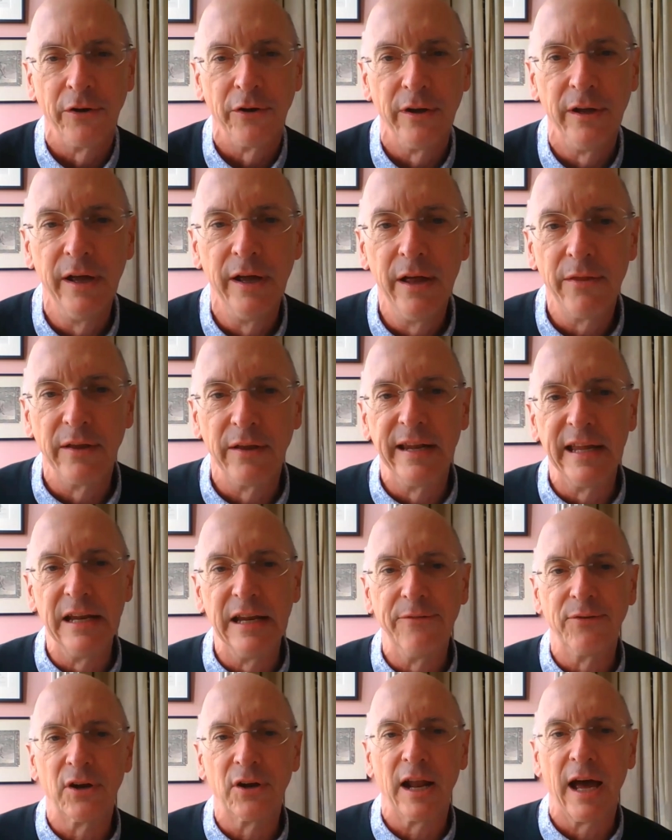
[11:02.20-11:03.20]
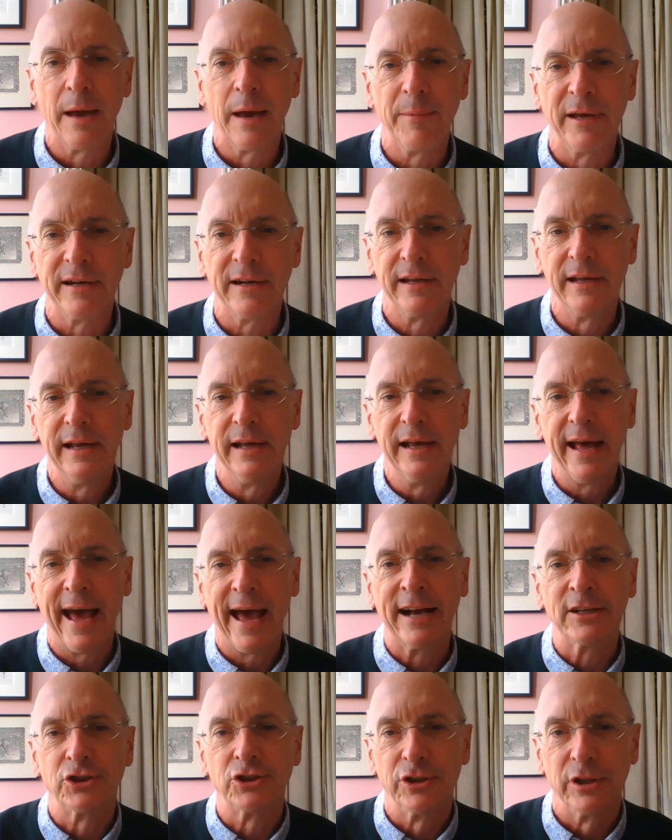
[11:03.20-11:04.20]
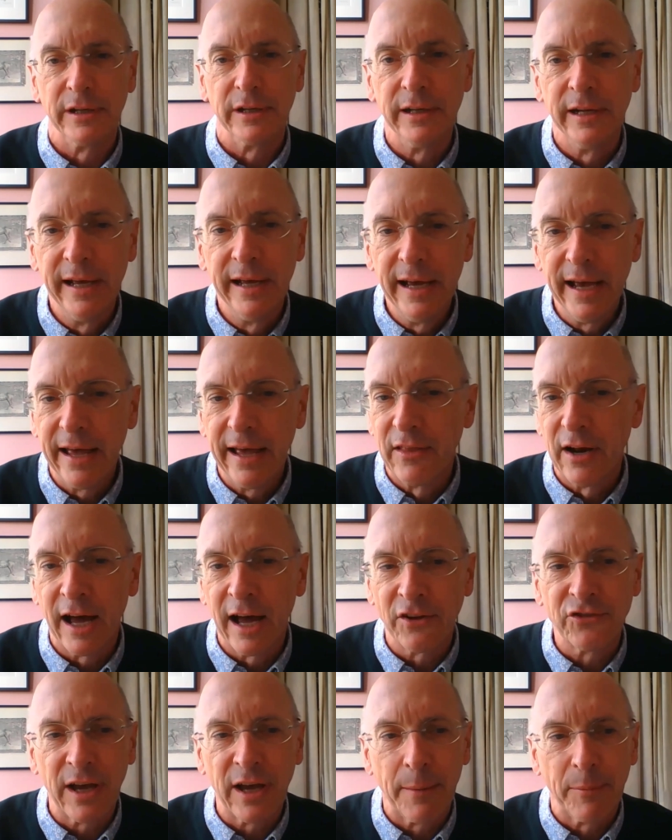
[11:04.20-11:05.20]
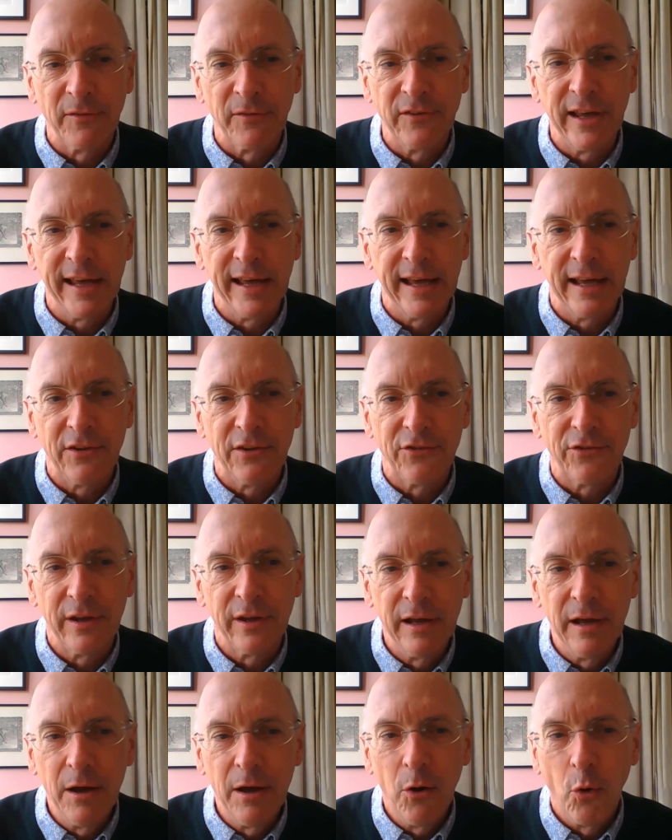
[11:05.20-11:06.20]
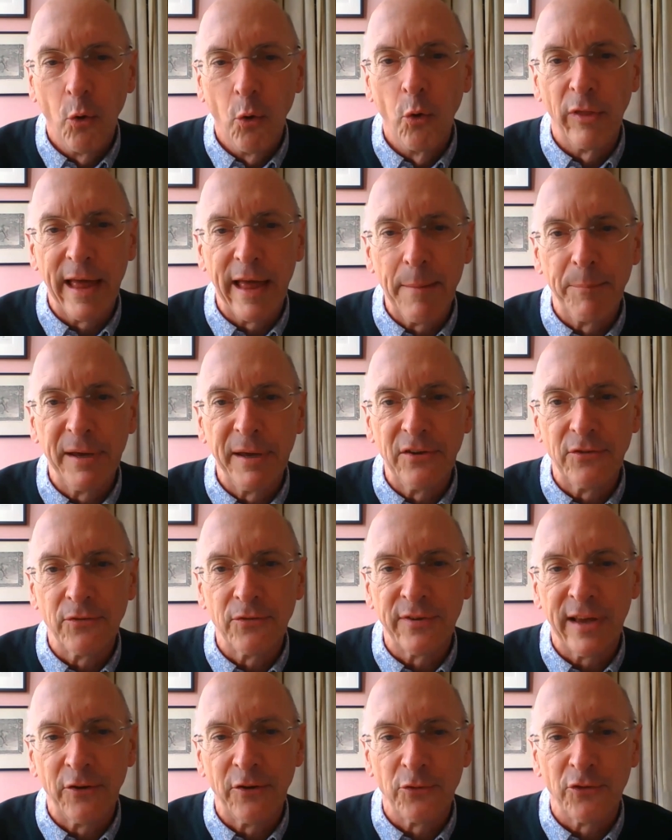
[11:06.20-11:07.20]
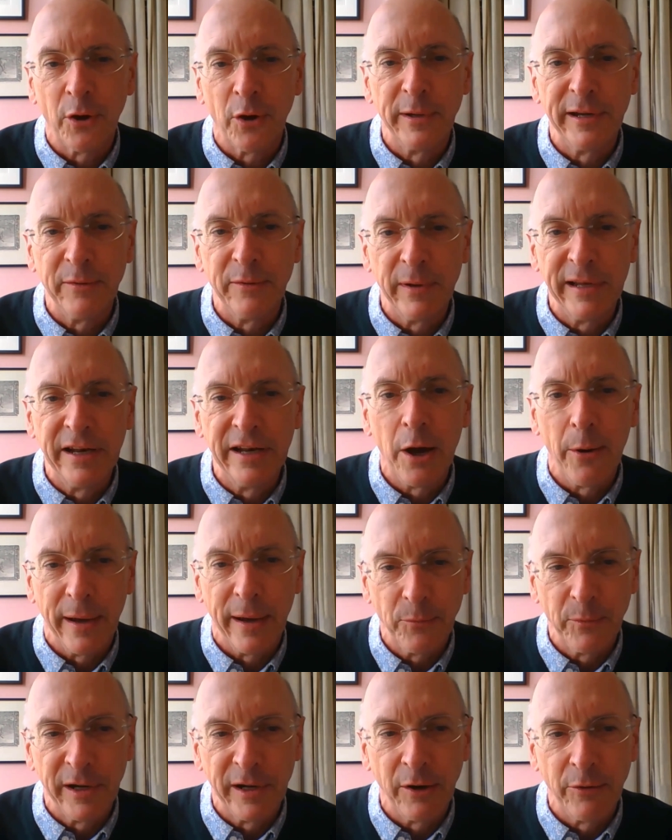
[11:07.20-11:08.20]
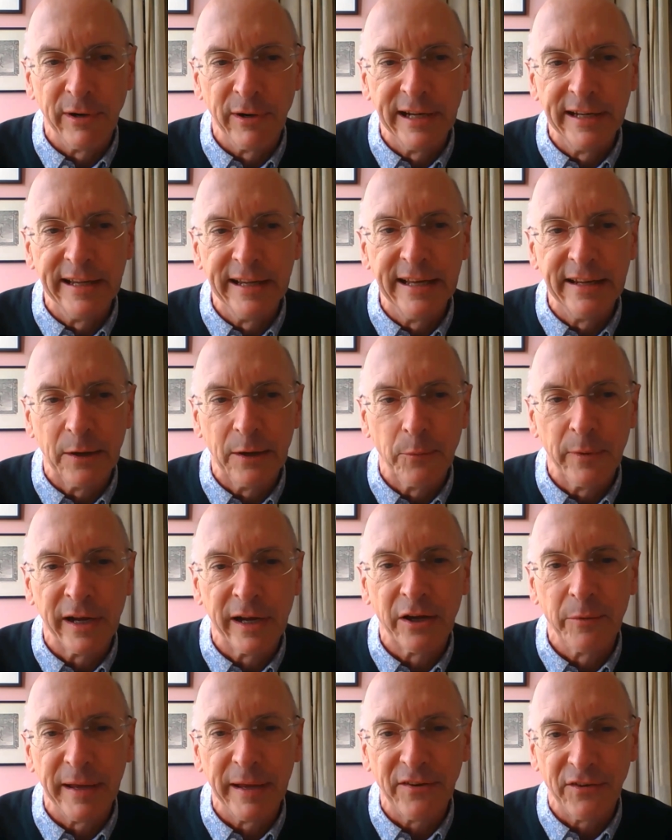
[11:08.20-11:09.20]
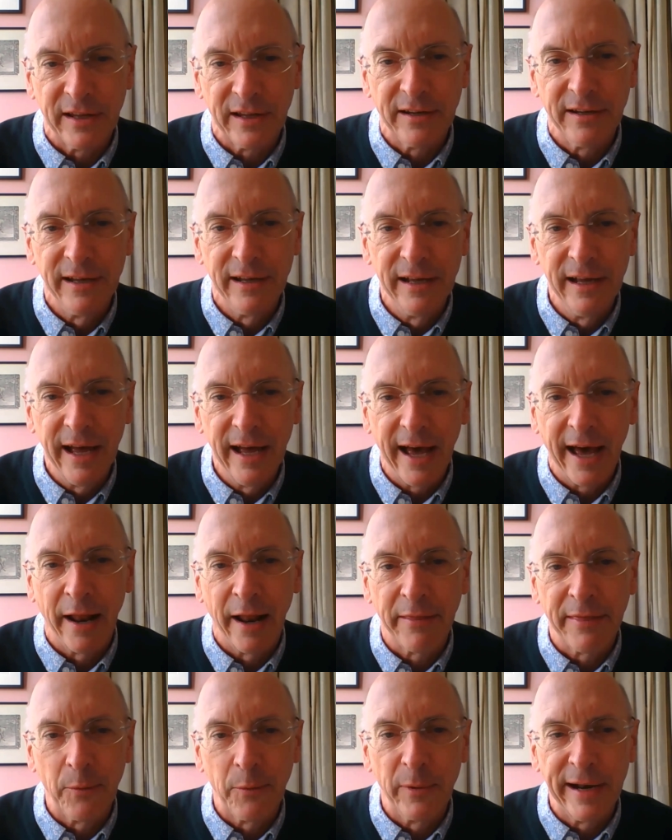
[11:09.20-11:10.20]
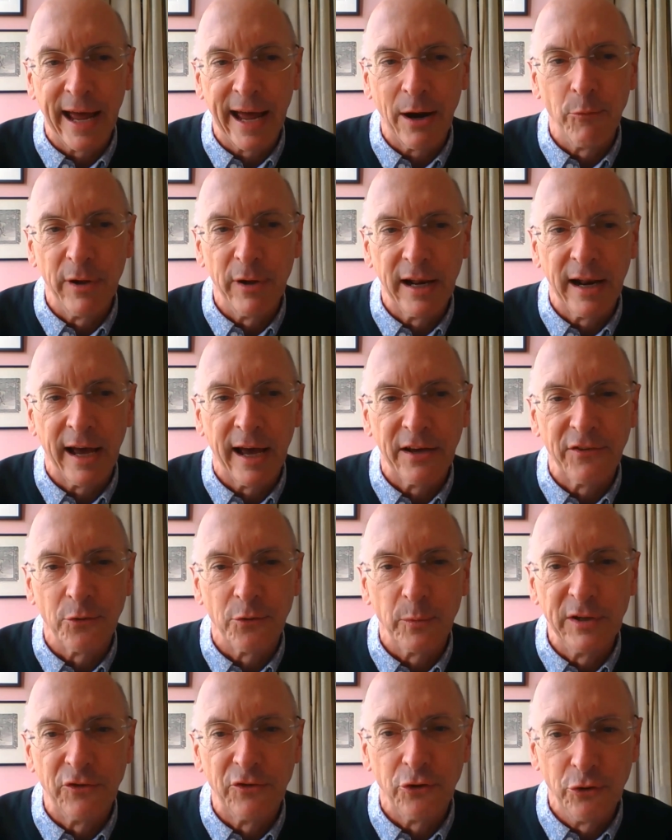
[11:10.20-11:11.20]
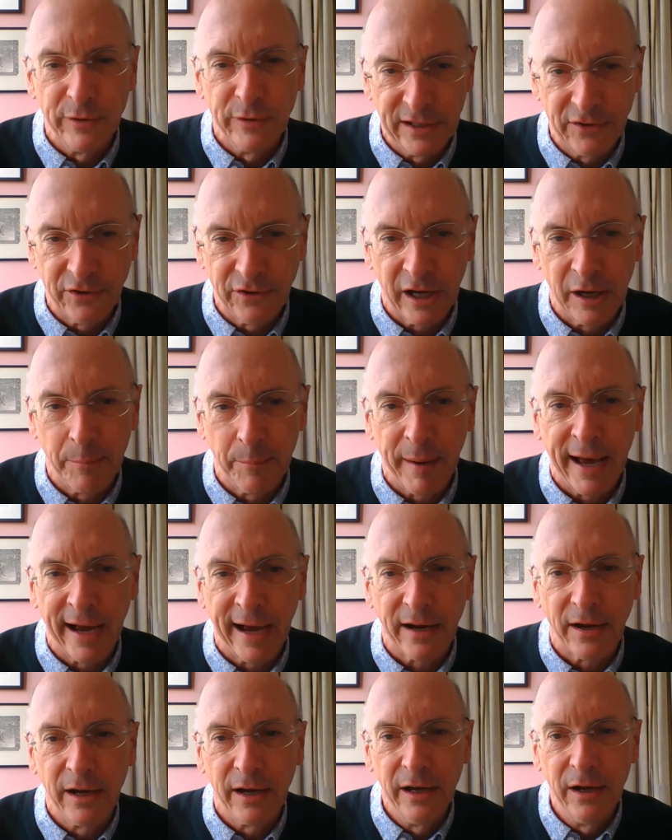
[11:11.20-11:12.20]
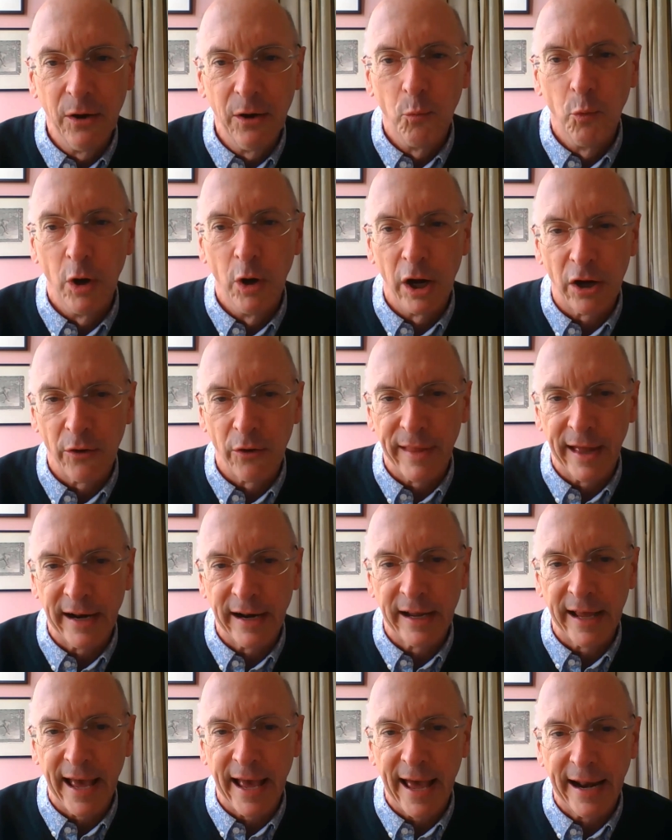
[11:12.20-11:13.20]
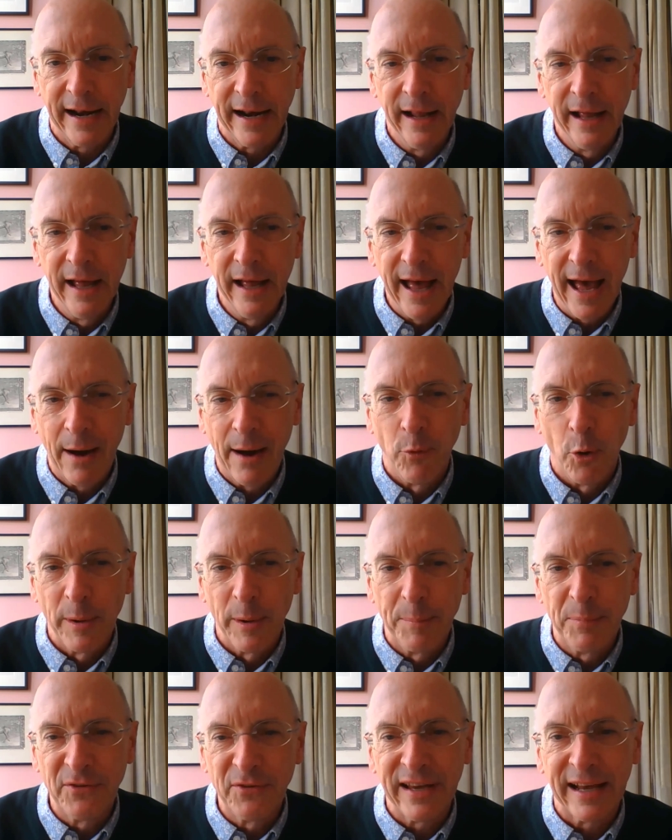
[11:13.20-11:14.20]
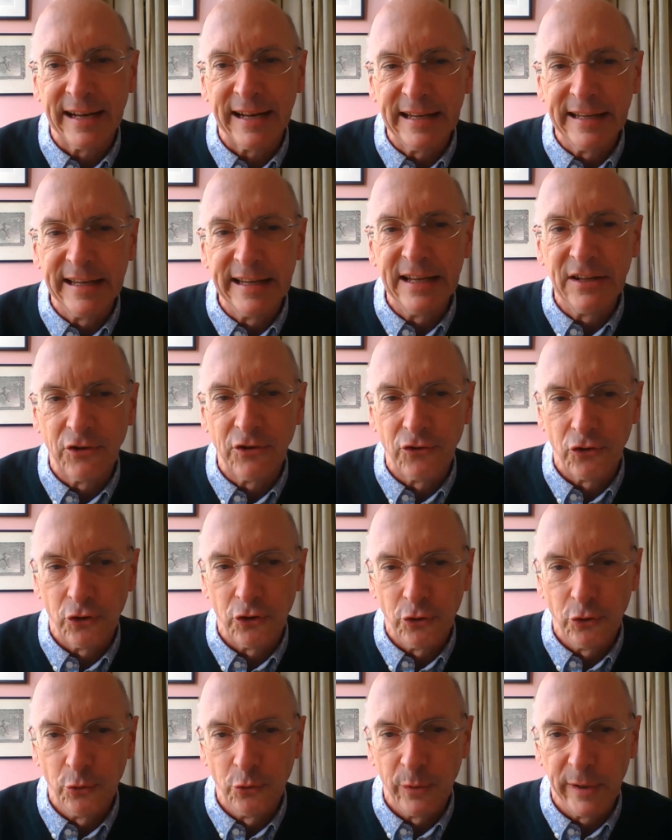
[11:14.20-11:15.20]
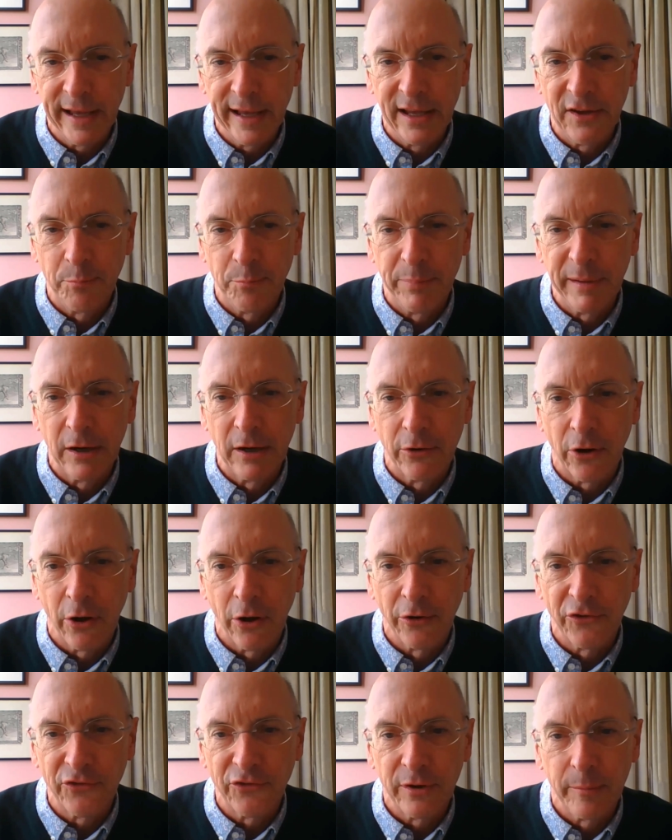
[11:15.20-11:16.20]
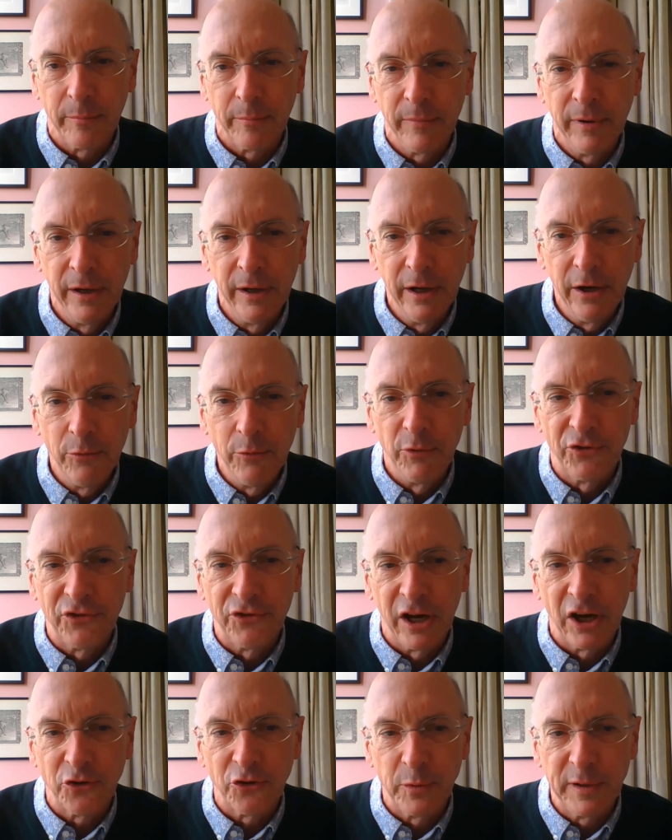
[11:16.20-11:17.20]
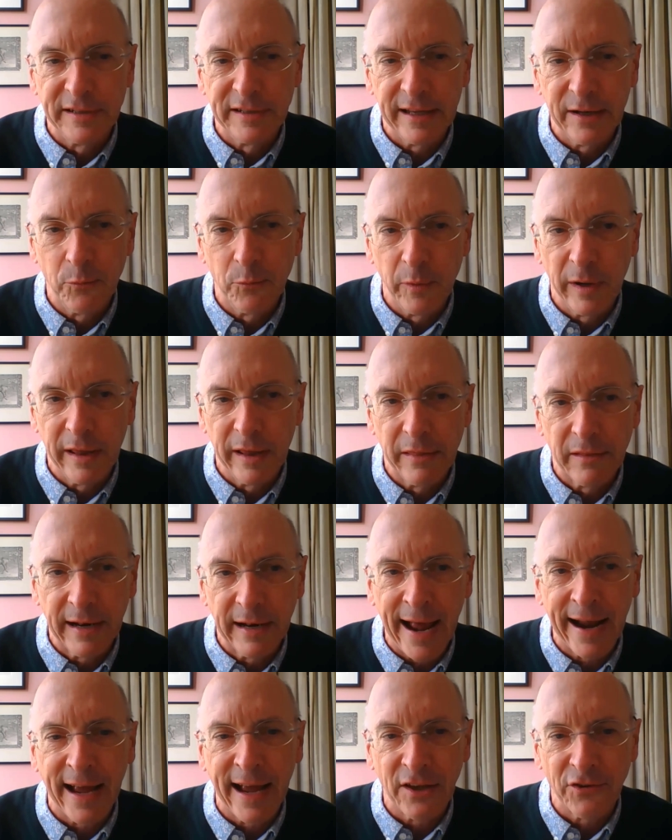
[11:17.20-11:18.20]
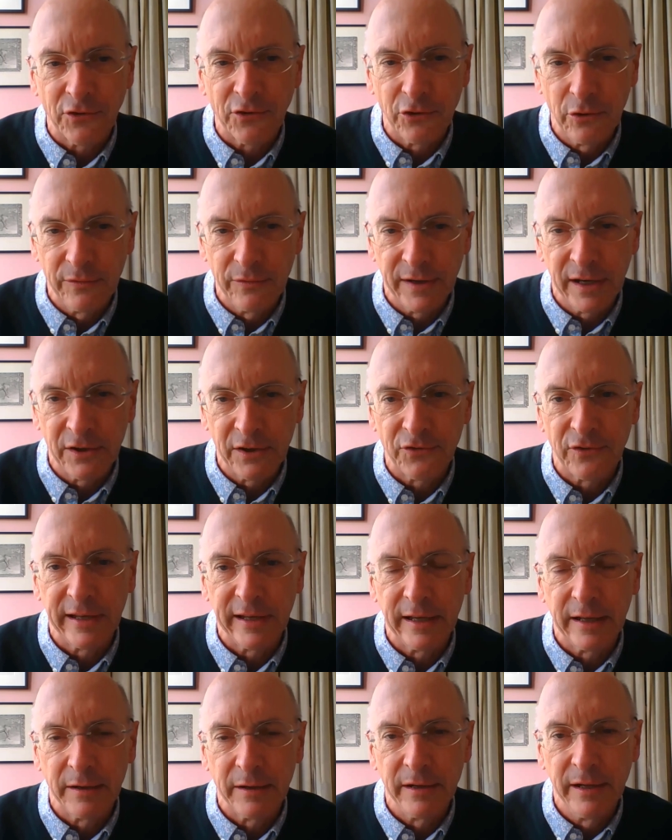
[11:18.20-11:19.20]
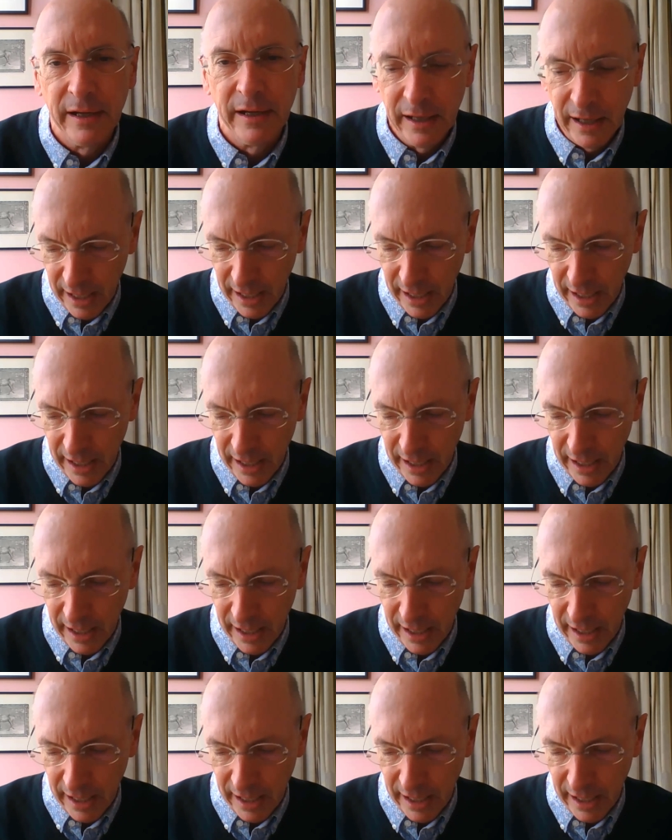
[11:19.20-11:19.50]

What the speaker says: on the need for climate action. In the last couple of years, all the MPs have said, so we know it, we don't really need it, we're committed. And I think we now realize that we do need to go back, work on that again. And what we particularly need to do is build on some research we did with Lancaster University and